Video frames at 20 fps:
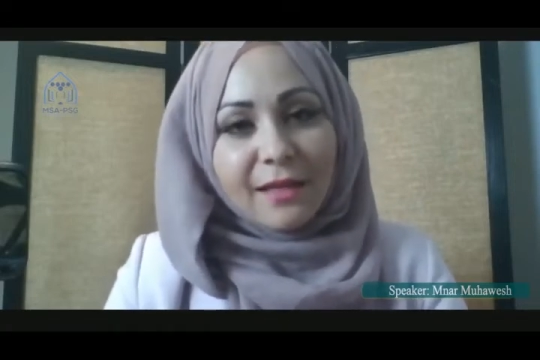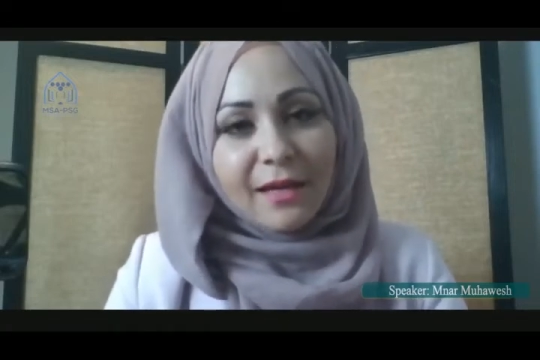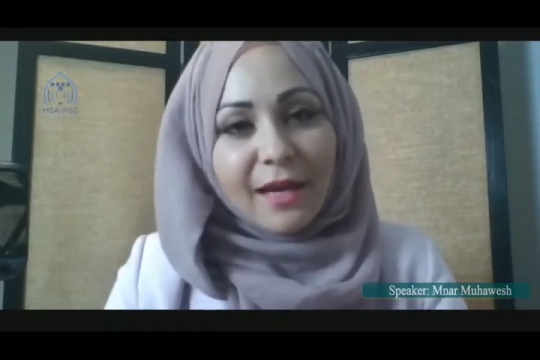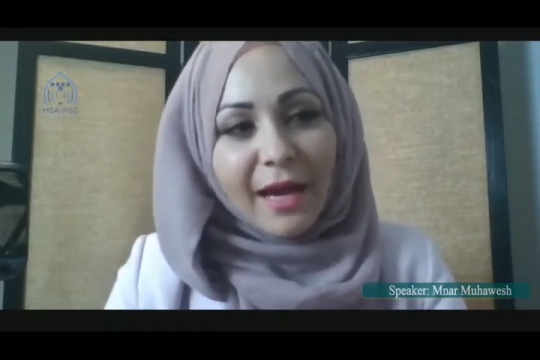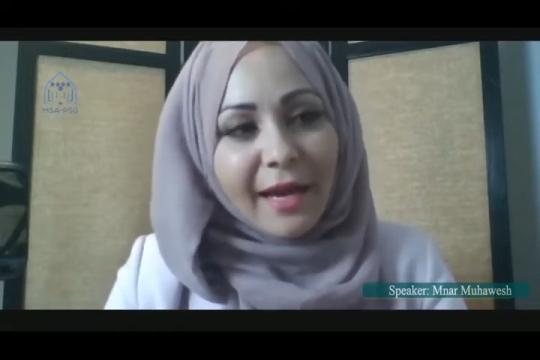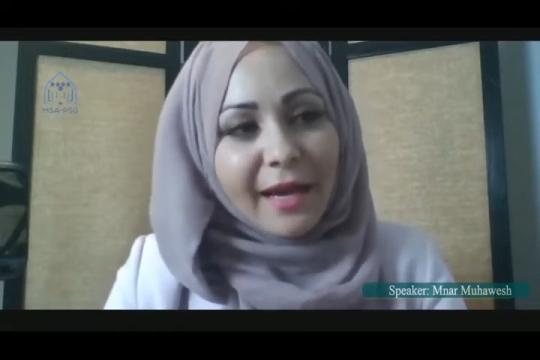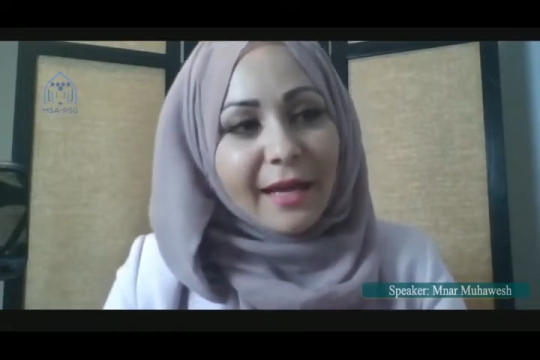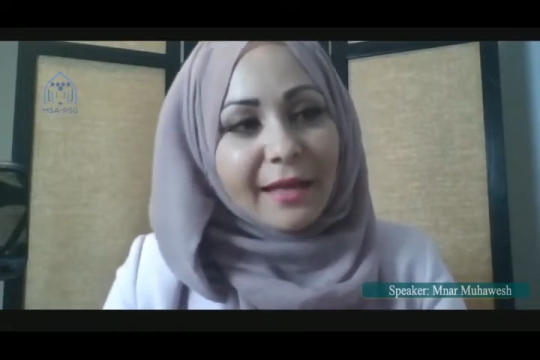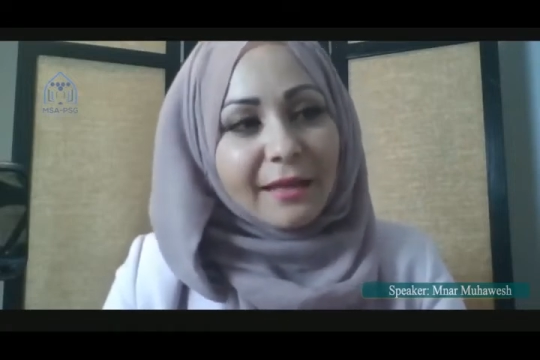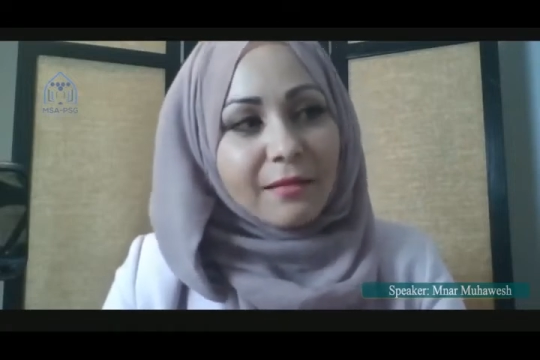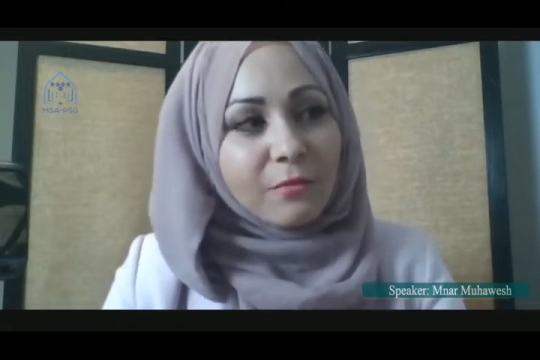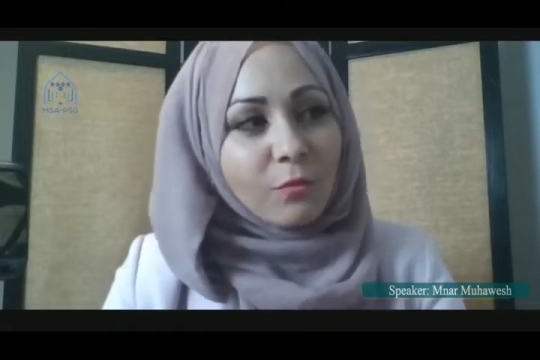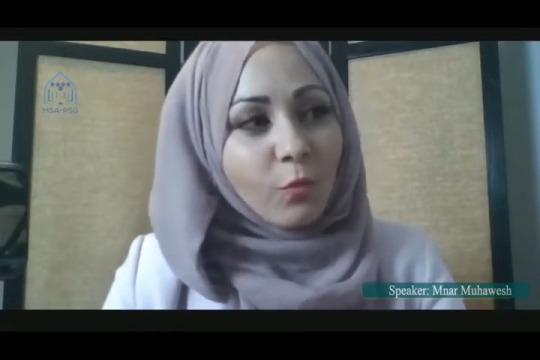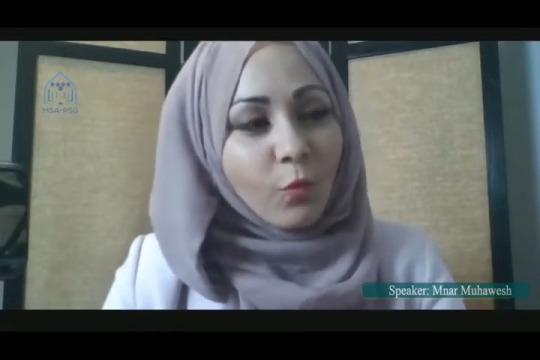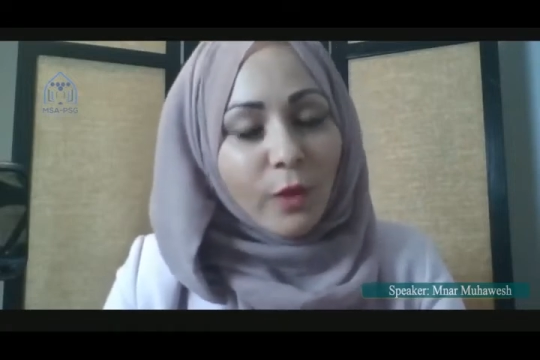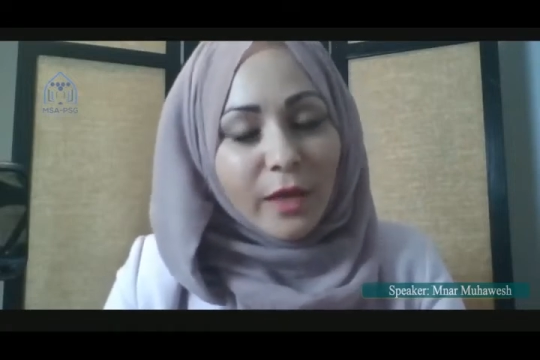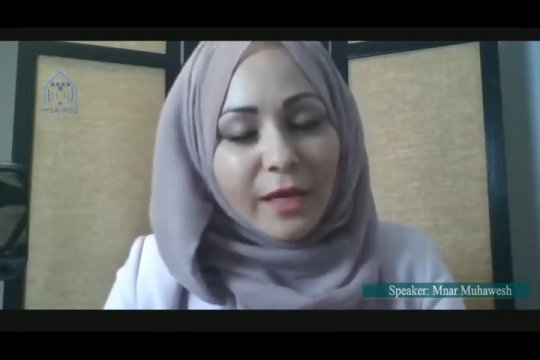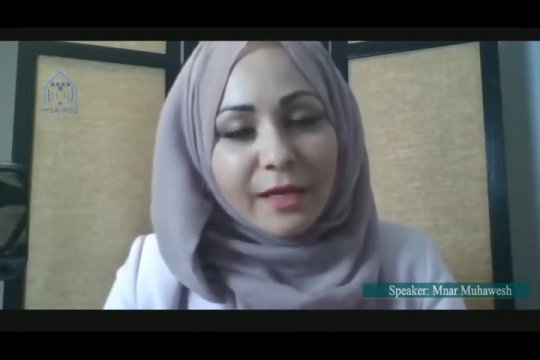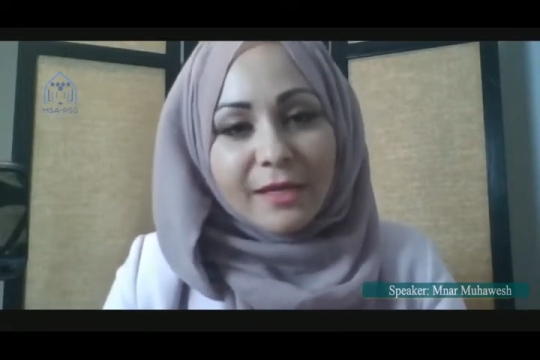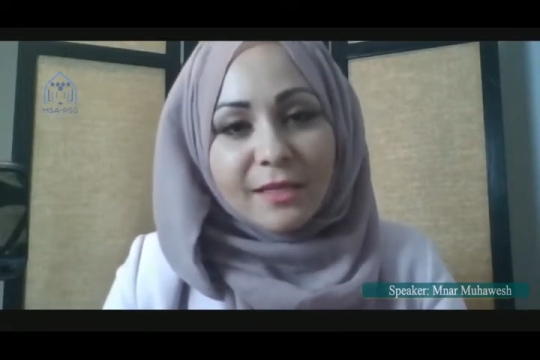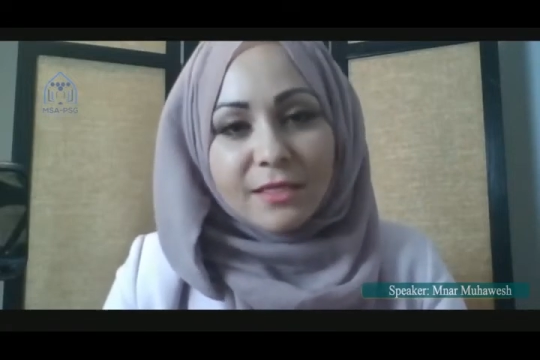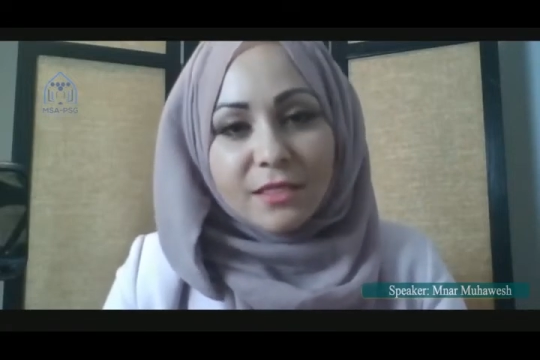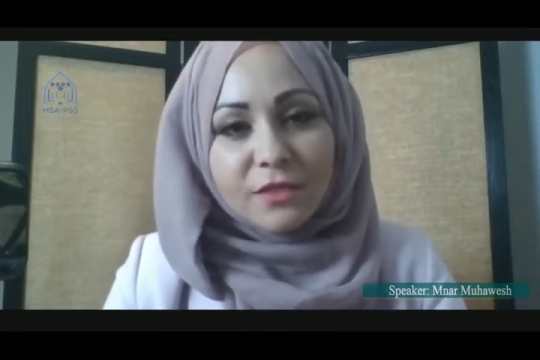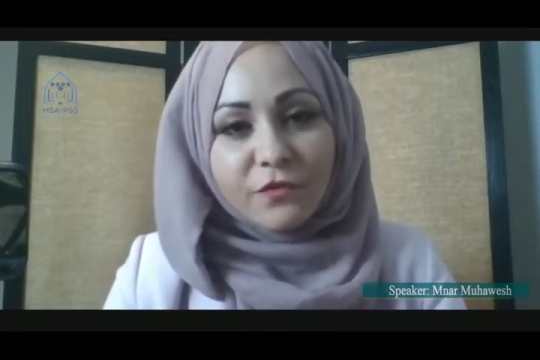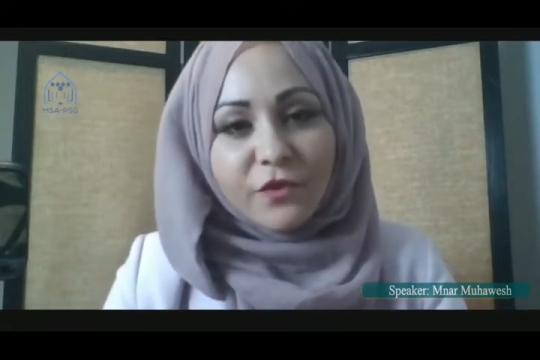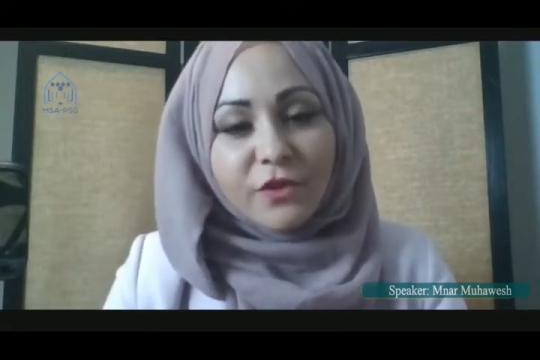that I had witnessed